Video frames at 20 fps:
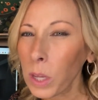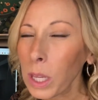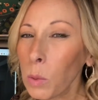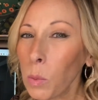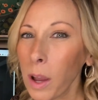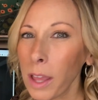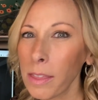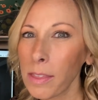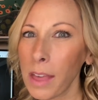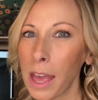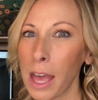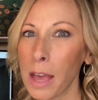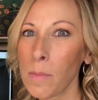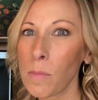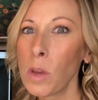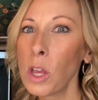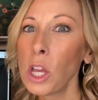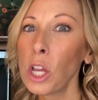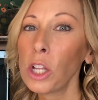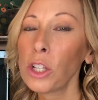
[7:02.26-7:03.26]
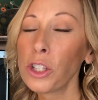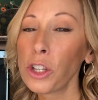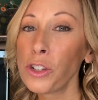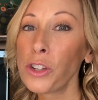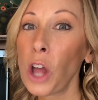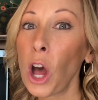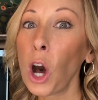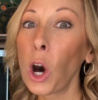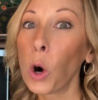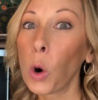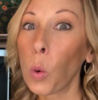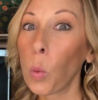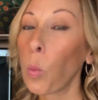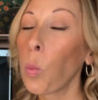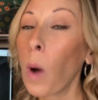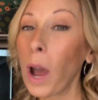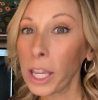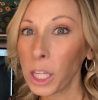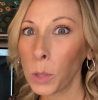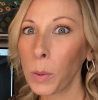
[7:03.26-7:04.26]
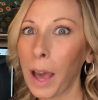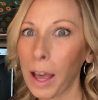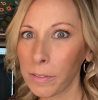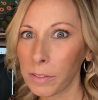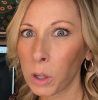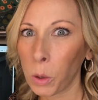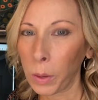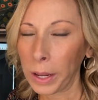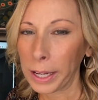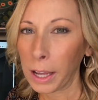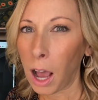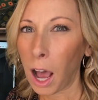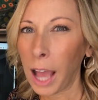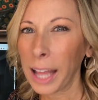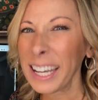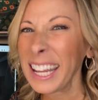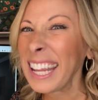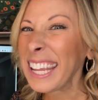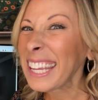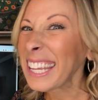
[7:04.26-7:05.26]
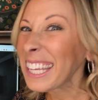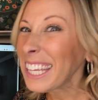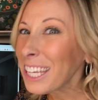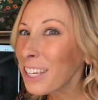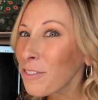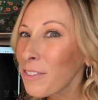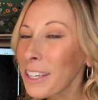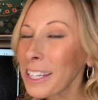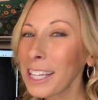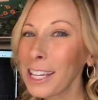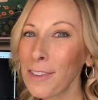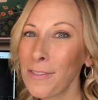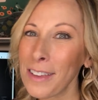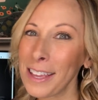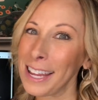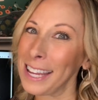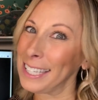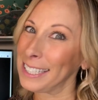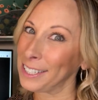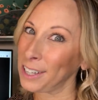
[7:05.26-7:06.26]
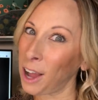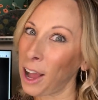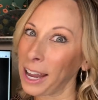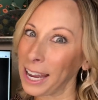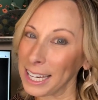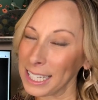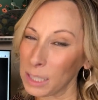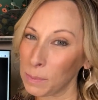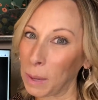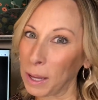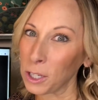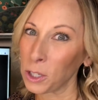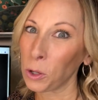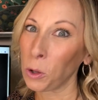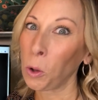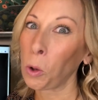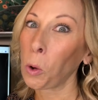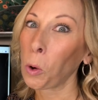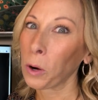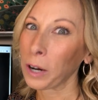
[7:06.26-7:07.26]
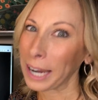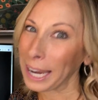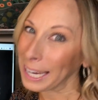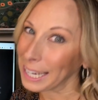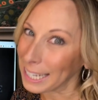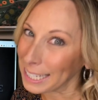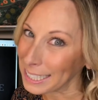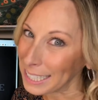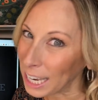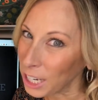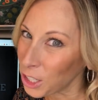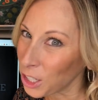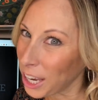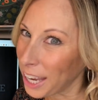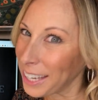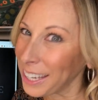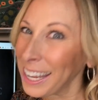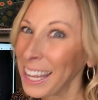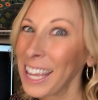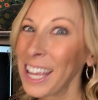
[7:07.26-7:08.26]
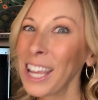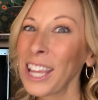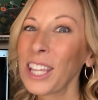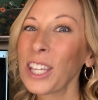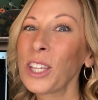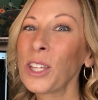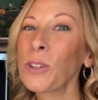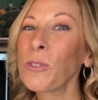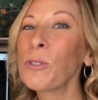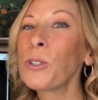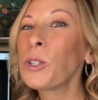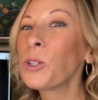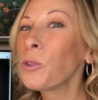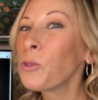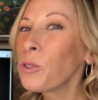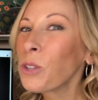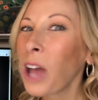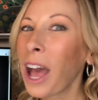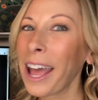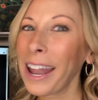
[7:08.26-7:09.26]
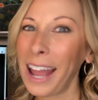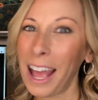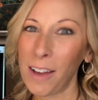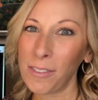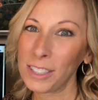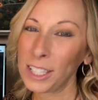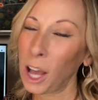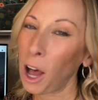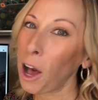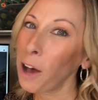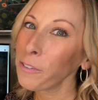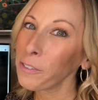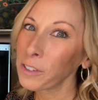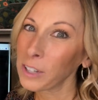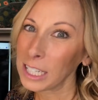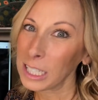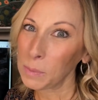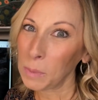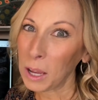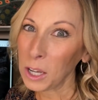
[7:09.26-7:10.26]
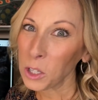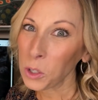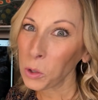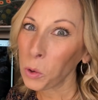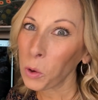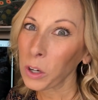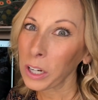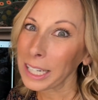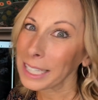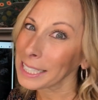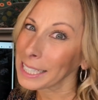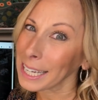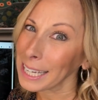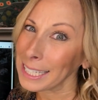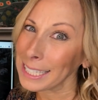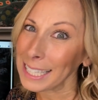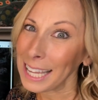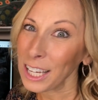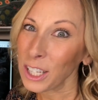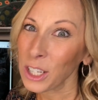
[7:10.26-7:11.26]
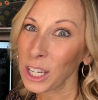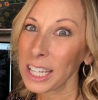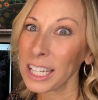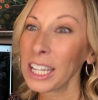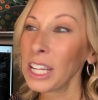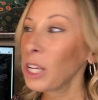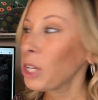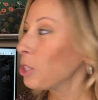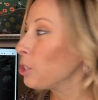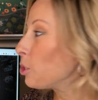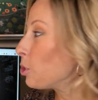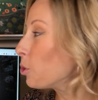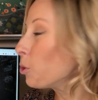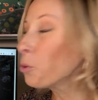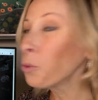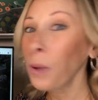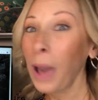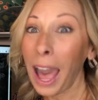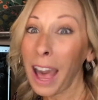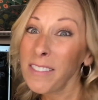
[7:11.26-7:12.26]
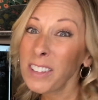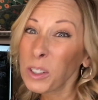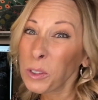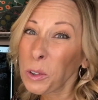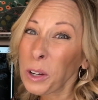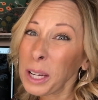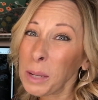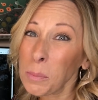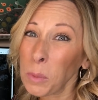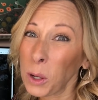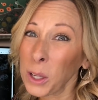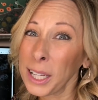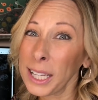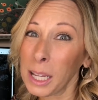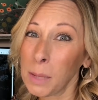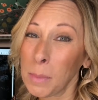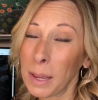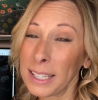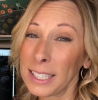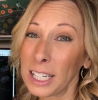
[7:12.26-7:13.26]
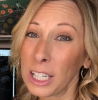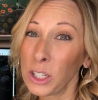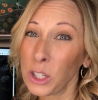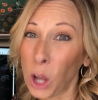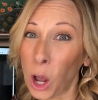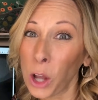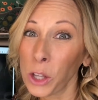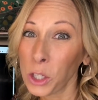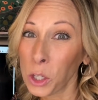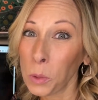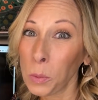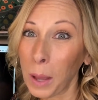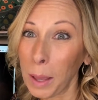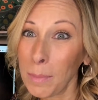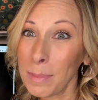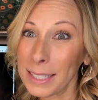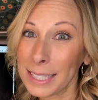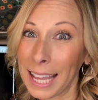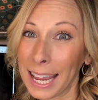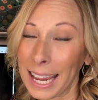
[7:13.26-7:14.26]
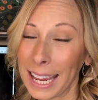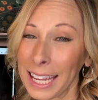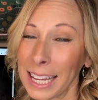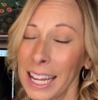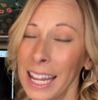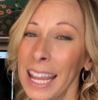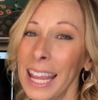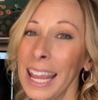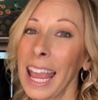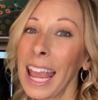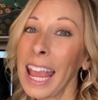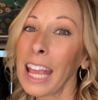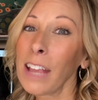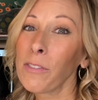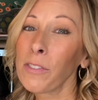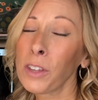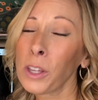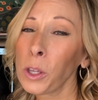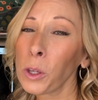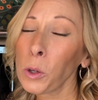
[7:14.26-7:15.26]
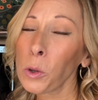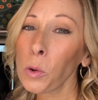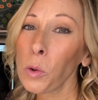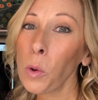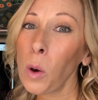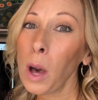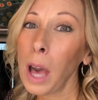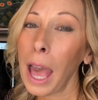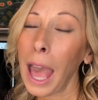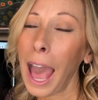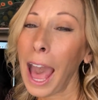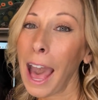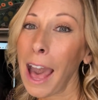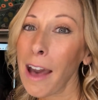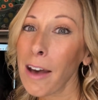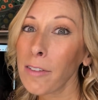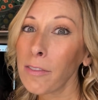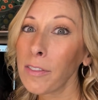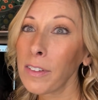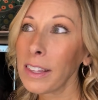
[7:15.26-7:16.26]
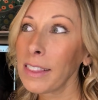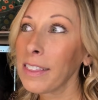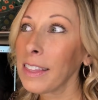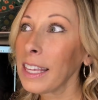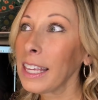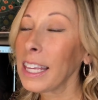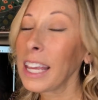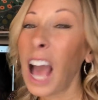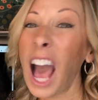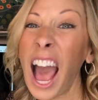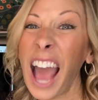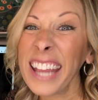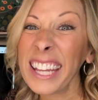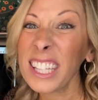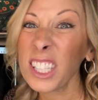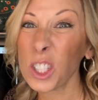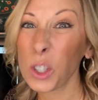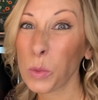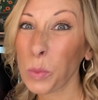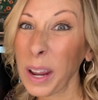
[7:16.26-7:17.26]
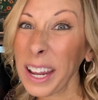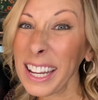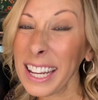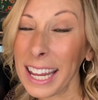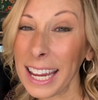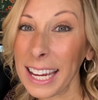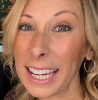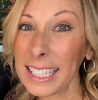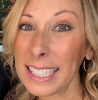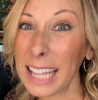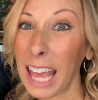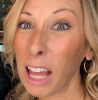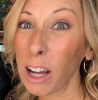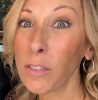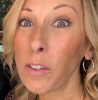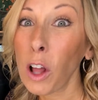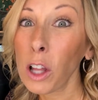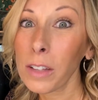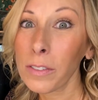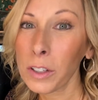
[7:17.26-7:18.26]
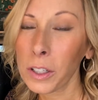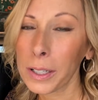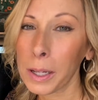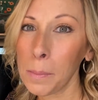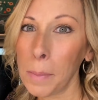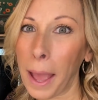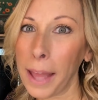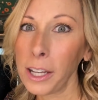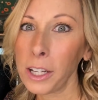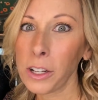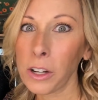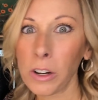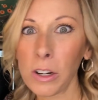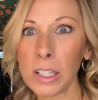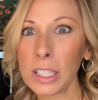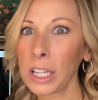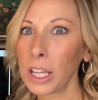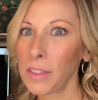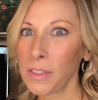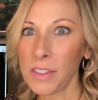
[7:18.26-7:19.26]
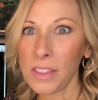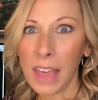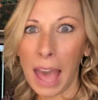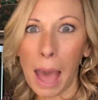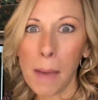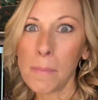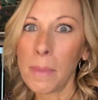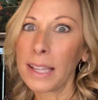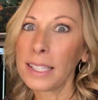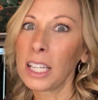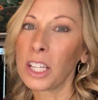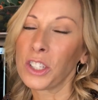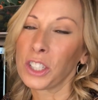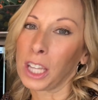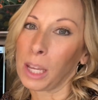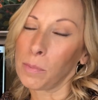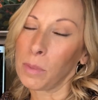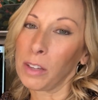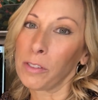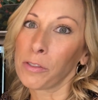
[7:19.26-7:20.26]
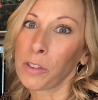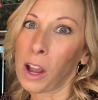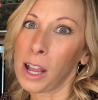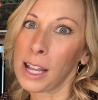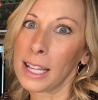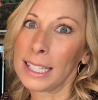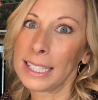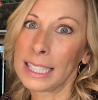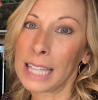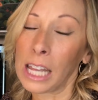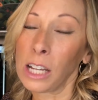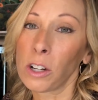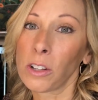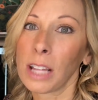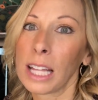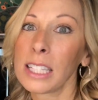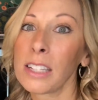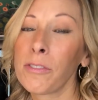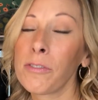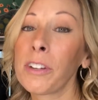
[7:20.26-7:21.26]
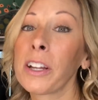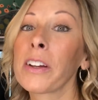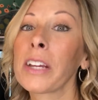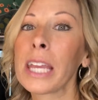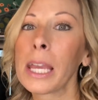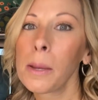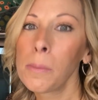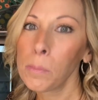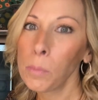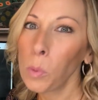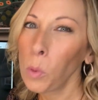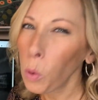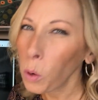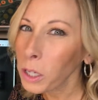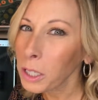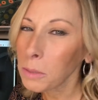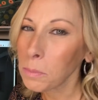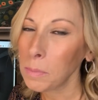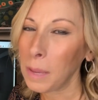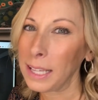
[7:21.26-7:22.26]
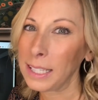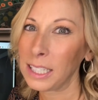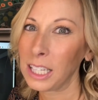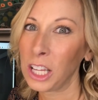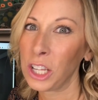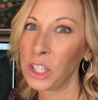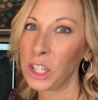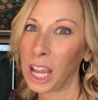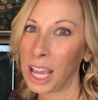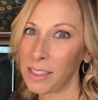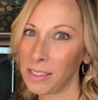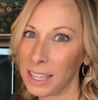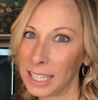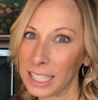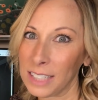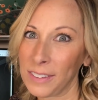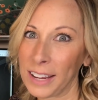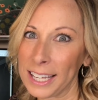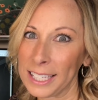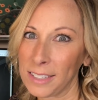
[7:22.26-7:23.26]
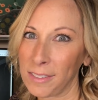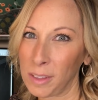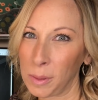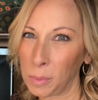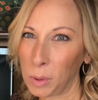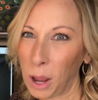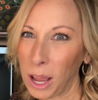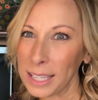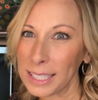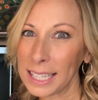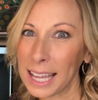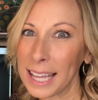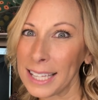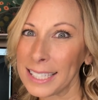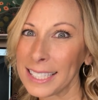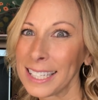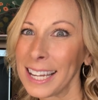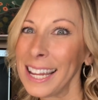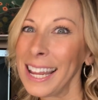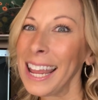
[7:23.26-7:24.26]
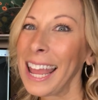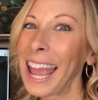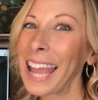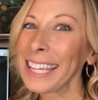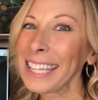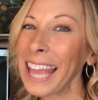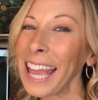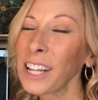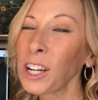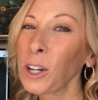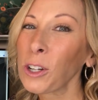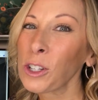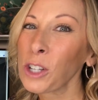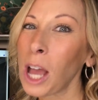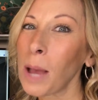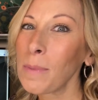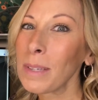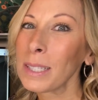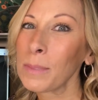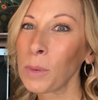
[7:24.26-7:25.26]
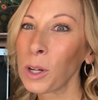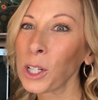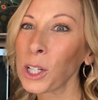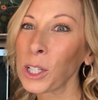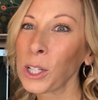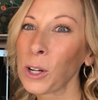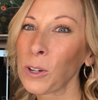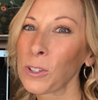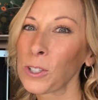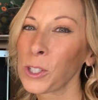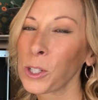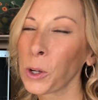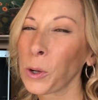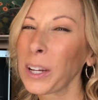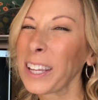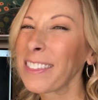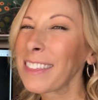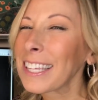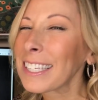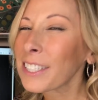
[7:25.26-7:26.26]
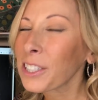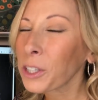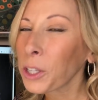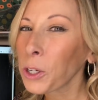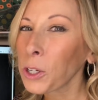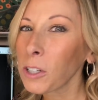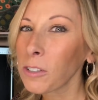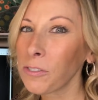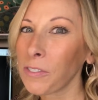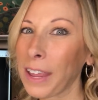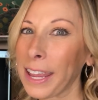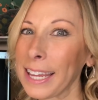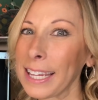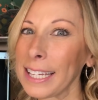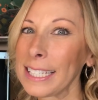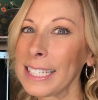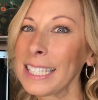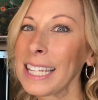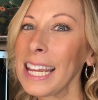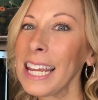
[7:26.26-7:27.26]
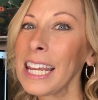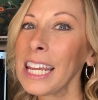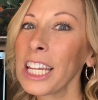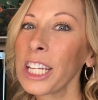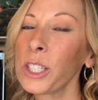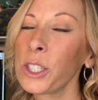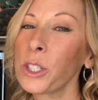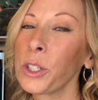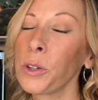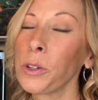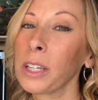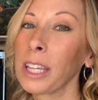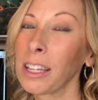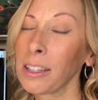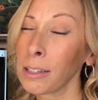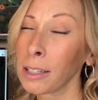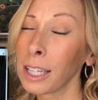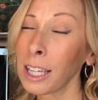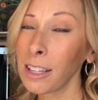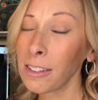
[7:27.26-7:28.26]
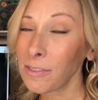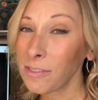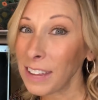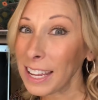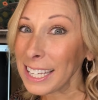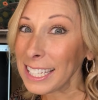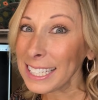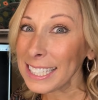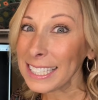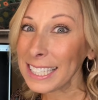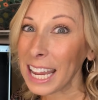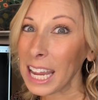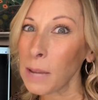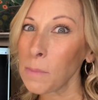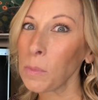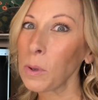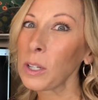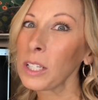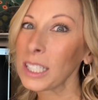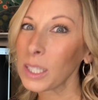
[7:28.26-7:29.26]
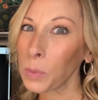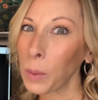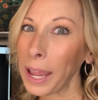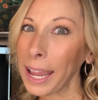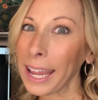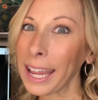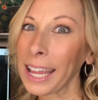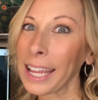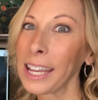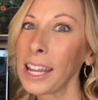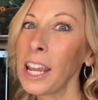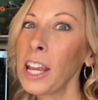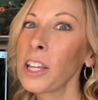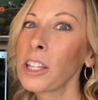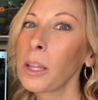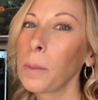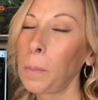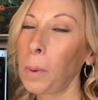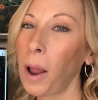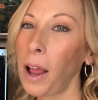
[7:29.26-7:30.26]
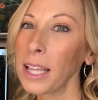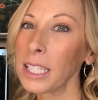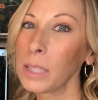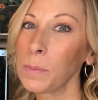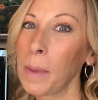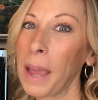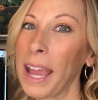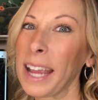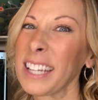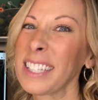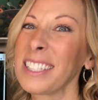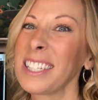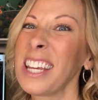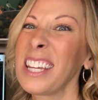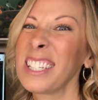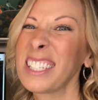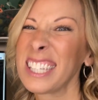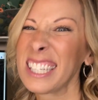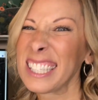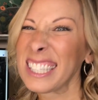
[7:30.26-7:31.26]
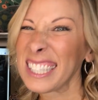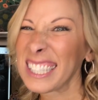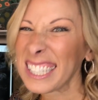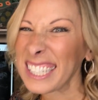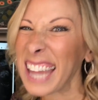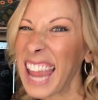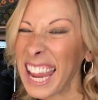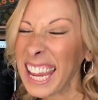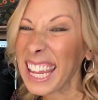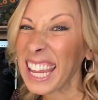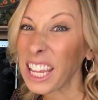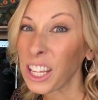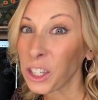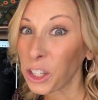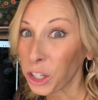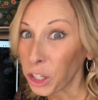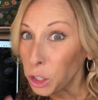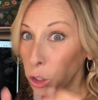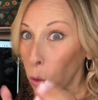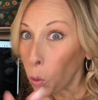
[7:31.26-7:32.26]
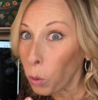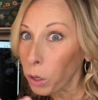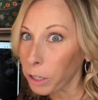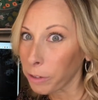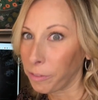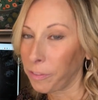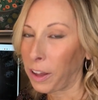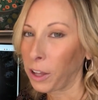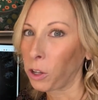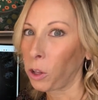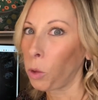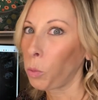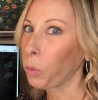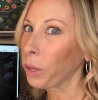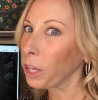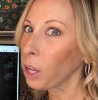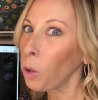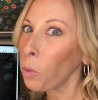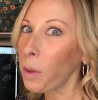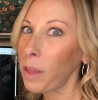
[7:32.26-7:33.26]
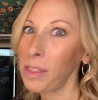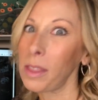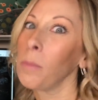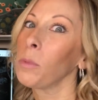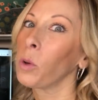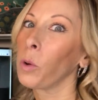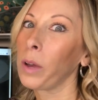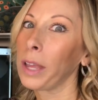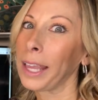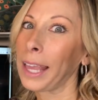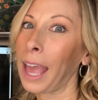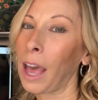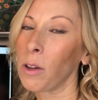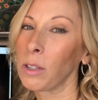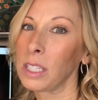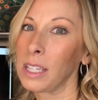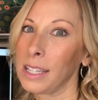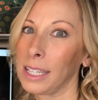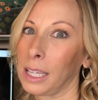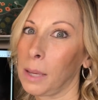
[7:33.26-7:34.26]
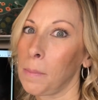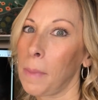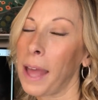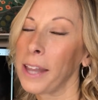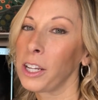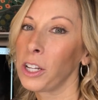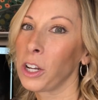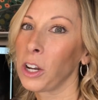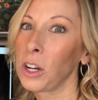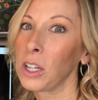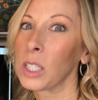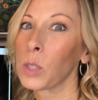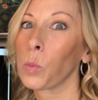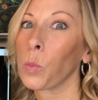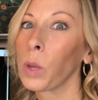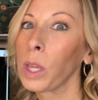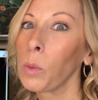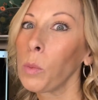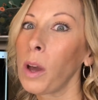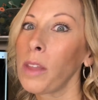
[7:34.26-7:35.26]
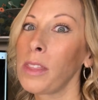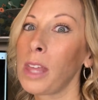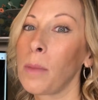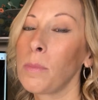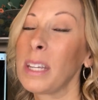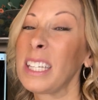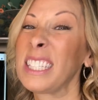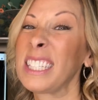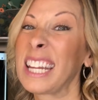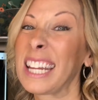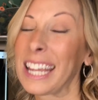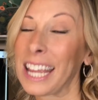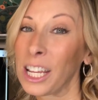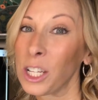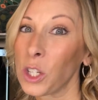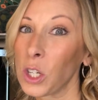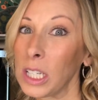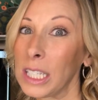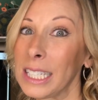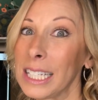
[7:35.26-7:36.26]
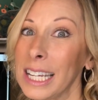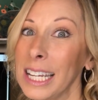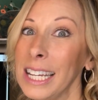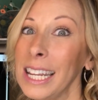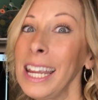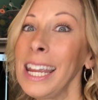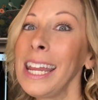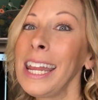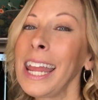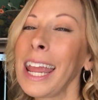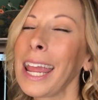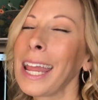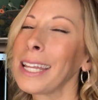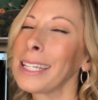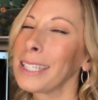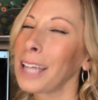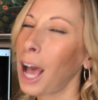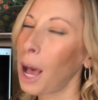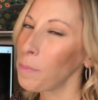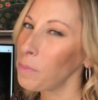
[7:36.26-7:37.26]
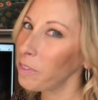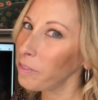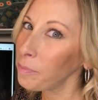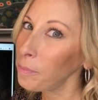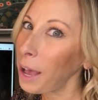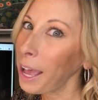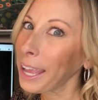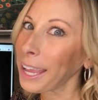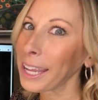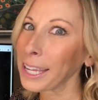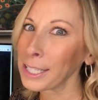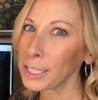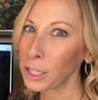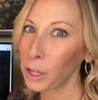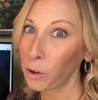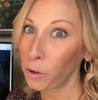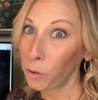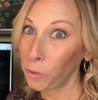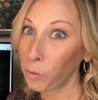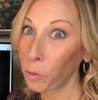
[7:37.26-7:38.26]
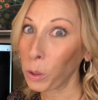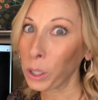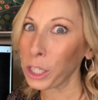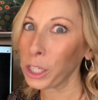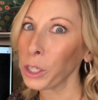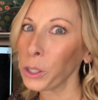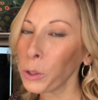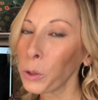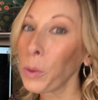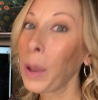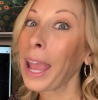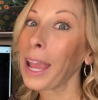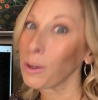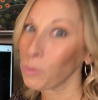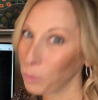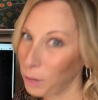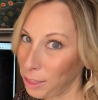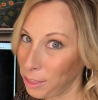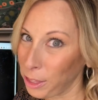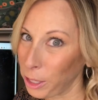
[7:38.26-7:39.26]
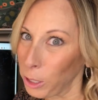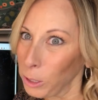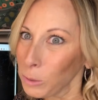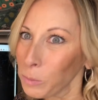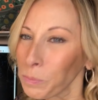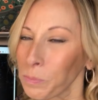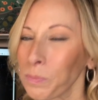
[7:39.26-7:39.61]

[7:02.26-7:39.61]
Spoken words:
We want them to know what you have going on, even if it is not a special or a concession. You do not have to offer a special or a concession to have a great marketing message on your website. If you have the highest ratings out of all of your competitors, that message can be front and center. That's a very important message at this phase of the process. Again, our job as marketers during this learn phase is to convince and persuade the prospects to stay in your funnel. We don't want them going out to the competitors. We want them to stay interested and top of mind for you and with you.